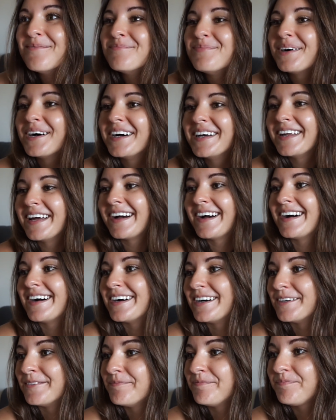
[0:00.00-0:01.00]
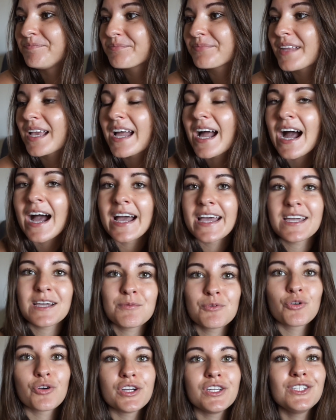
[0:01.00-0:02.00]
But I
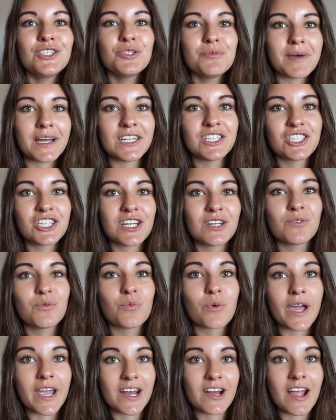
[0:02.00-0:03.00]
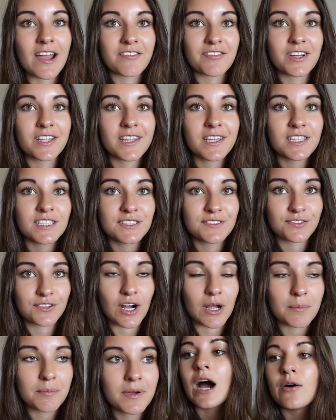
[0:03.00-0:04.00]
am going to mention where everything is
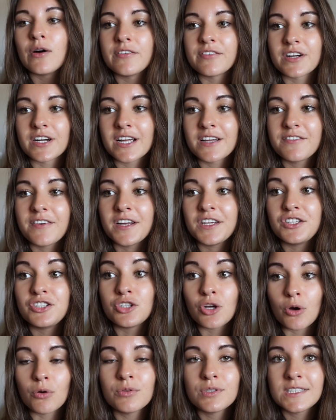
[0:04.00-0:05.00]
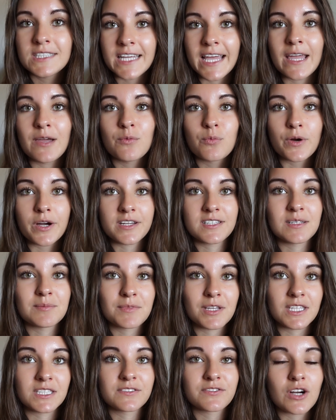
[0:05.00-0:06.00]
from. However, if I don't say where
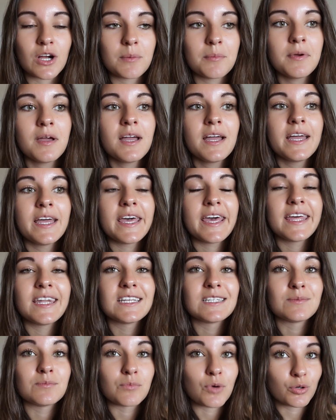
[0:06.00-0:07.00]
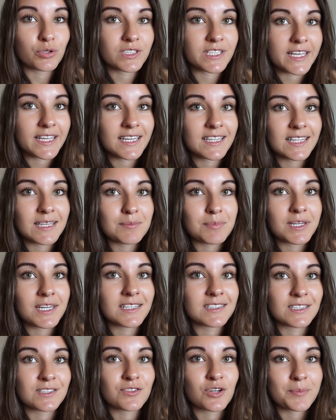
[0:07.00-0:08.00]
something's from, it is most likely
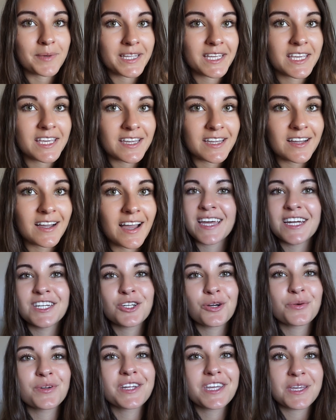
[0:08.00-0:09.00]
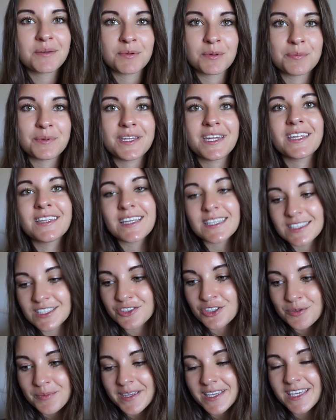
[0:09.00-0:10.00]
because it's from IKEA, and I don't want to keep repeating this
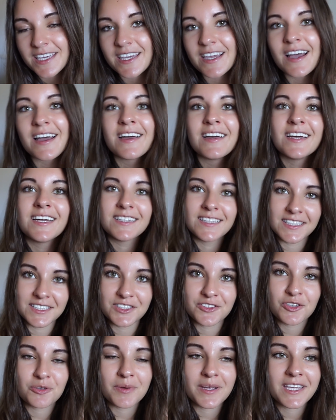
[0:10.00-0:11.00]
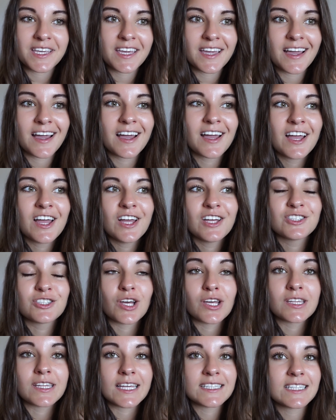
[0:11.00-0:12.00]
is from IKEA, this is from IKEA.
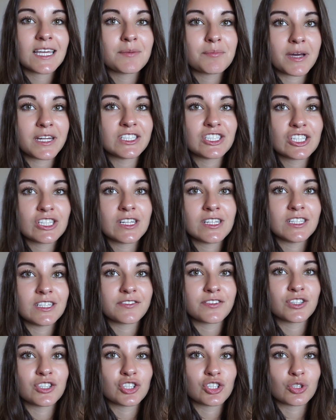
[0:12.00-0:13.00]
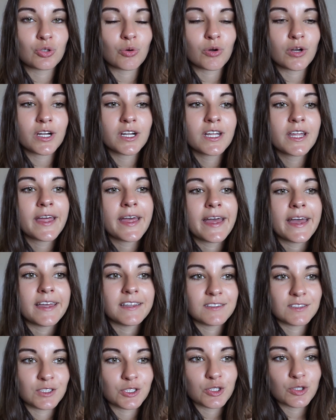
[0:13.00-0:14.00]
So unless I mention a different store,
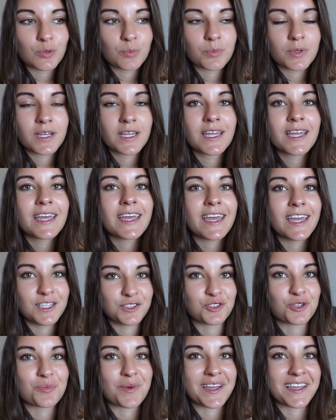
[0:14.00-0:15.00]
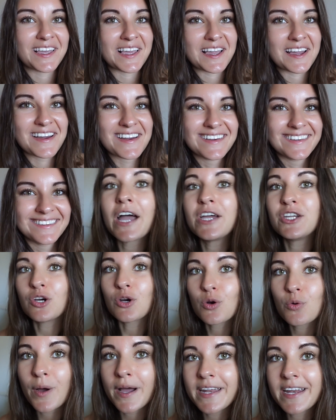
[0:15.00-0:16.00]
assume it's from IKEA. I
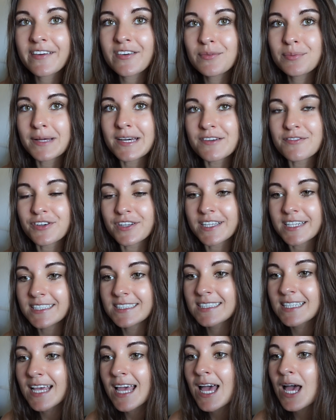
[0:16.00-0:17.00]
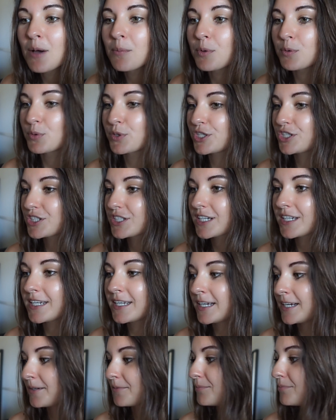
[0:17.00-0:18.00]
don't quite have a plan for this, but we're just
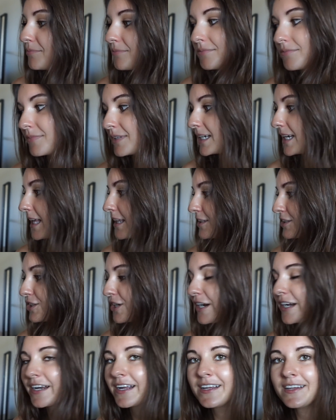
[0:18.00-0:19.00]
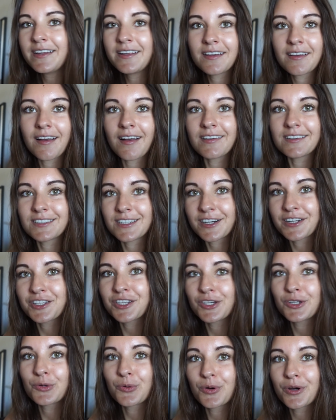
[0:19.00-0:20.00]
gonna get started. I'll start at
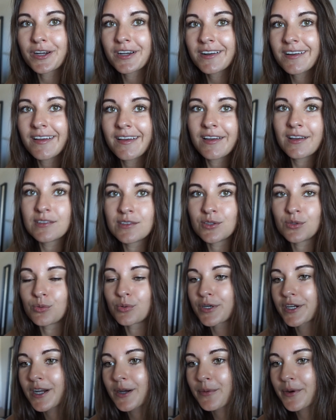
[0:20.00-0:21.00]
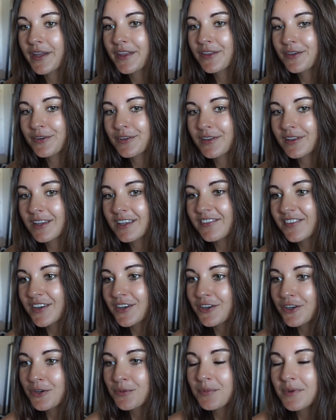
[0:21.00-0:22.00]
the door, we'll work our way through the
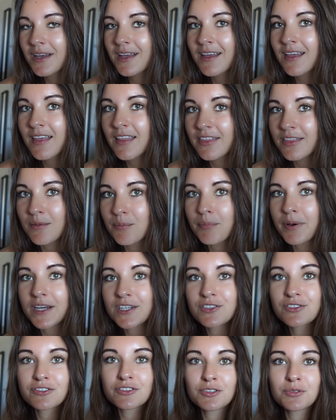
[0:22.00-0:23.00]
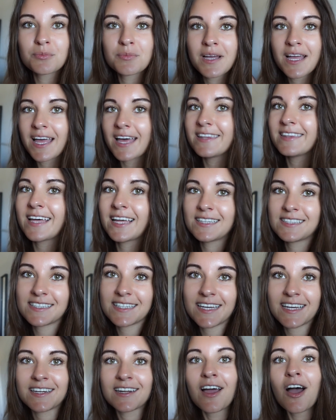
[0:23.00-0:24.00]
living room, the bedroom, and that's
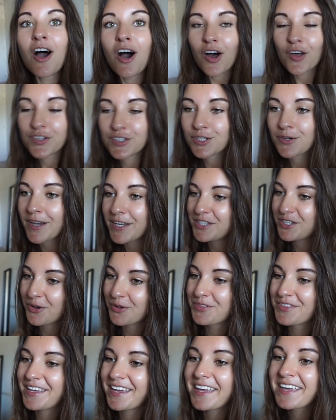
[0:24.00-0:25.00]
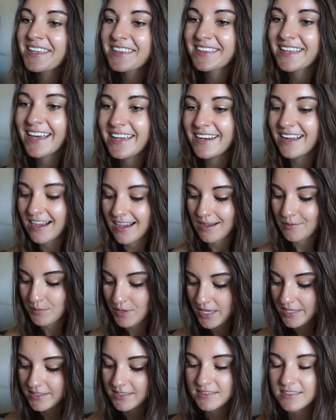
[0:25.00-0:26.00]
it. Also, I don't think that
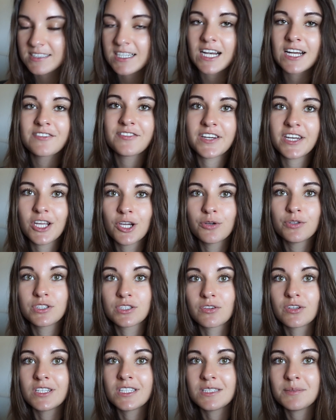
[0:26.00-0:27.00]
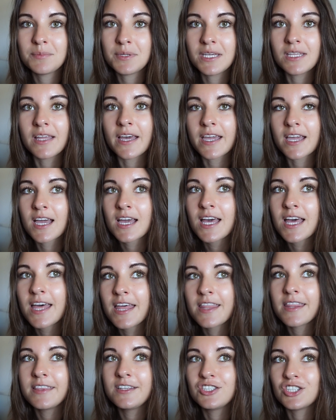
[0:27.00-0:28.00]
this entire video is going to be like
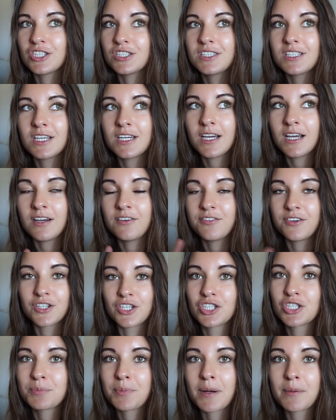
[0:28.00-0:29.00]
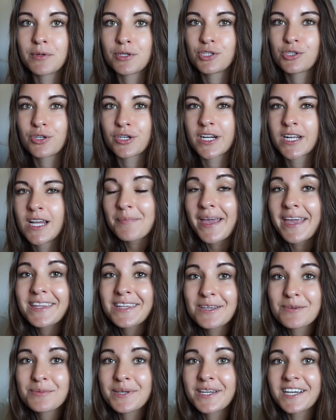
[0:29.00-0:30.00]
just a furnished apartment tour,
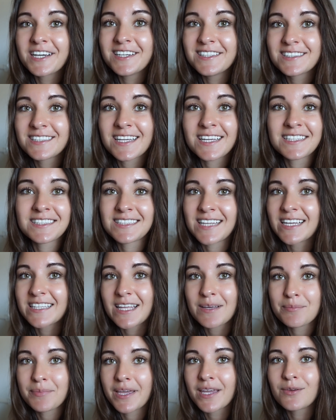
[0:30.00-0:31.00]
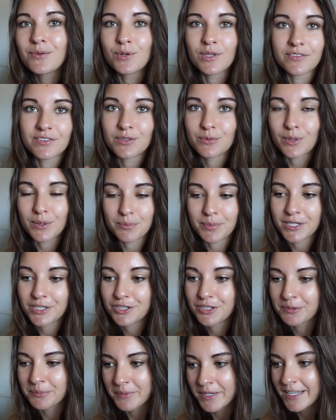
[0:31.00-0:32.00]
mainly because it's not that big. We live in a
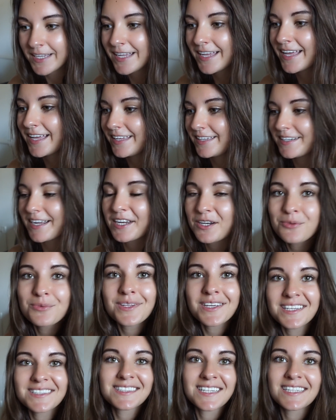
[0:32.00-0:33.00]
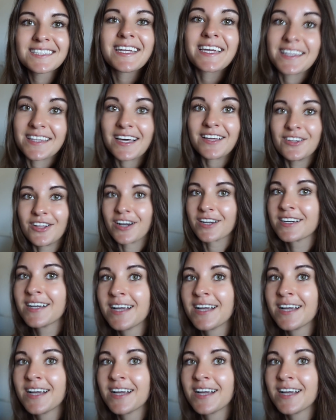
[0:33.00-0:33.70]
1-bedroom and I don't think it's gonna take that long.